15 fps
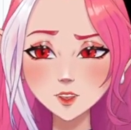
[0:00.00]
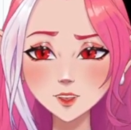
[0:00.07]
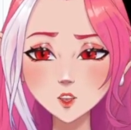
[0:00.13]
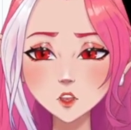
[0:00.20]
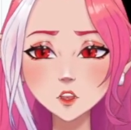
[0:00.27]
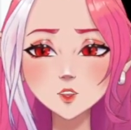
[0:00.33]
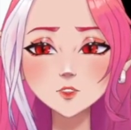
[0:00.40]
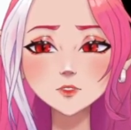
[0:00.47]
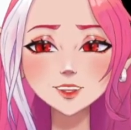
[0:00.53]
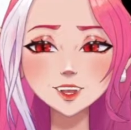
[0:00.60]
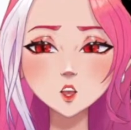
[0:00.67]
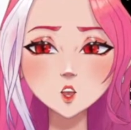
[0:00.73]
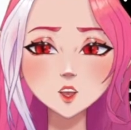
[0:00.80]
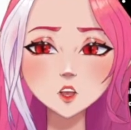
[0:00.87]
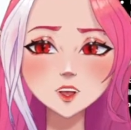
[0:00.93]
Every
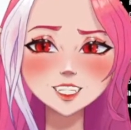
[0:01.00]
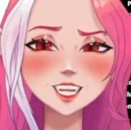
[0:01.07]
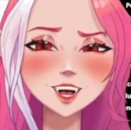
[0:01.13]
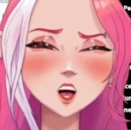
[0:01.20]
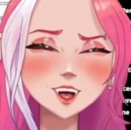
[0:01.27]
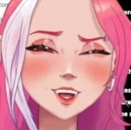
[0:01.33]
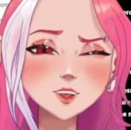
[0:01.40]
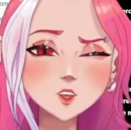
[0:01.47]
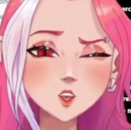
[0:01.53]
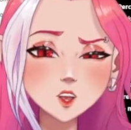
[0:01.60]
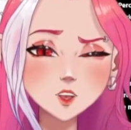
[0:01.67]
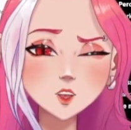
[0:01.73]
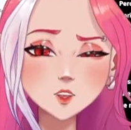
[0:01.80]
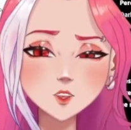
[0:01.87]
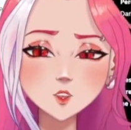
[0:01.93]
failure
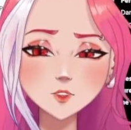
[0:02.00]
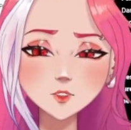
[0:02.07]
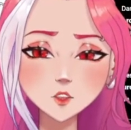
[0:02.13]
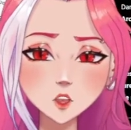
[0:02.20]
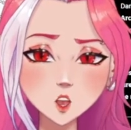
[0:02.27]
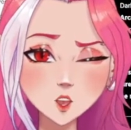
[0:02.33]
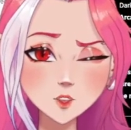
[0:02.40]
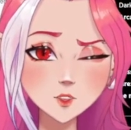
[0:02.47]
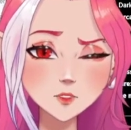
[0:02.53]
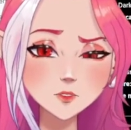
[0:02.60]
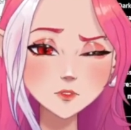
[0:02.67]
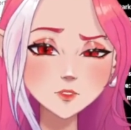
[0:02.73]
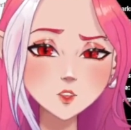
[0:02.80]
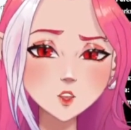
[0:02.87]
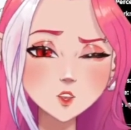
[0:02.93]
escalates the threat,
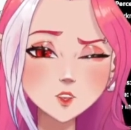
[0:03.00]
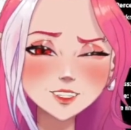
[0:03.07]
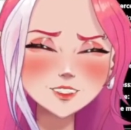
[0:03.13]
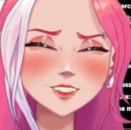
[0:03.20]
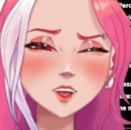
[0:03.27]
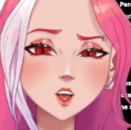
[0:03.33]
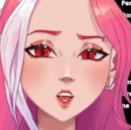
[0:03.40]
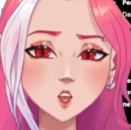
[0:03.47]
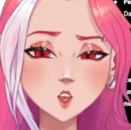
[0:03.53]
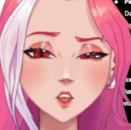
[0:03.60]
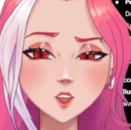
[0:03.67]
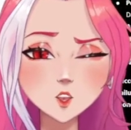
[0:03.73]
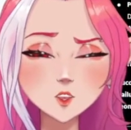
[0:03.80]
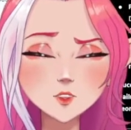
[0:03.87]
leading to injuries